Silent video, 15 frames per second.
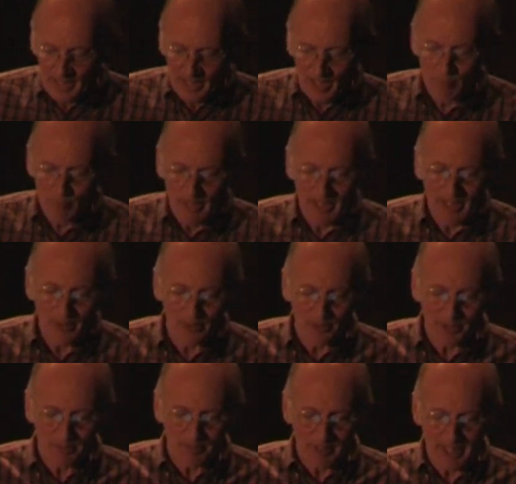as well. I thought
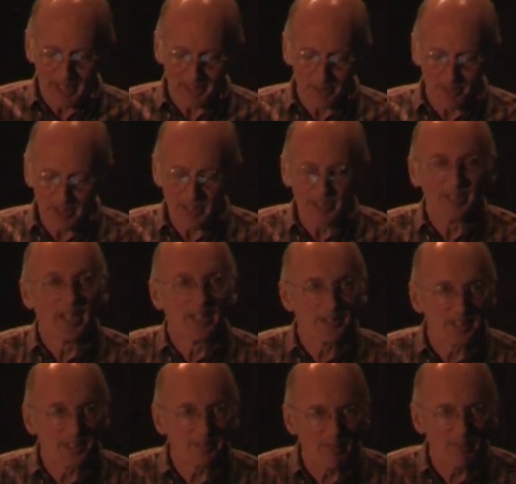this would add to it. And
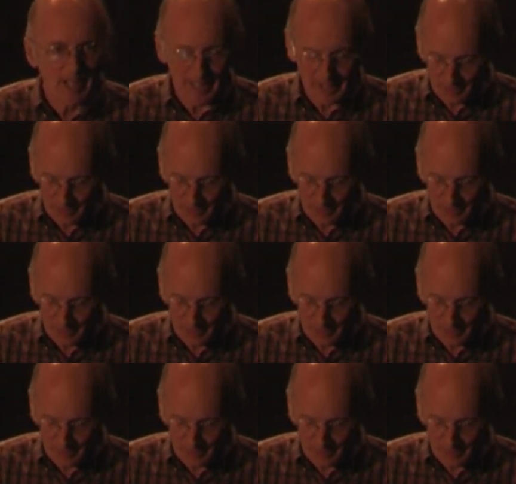there's a flying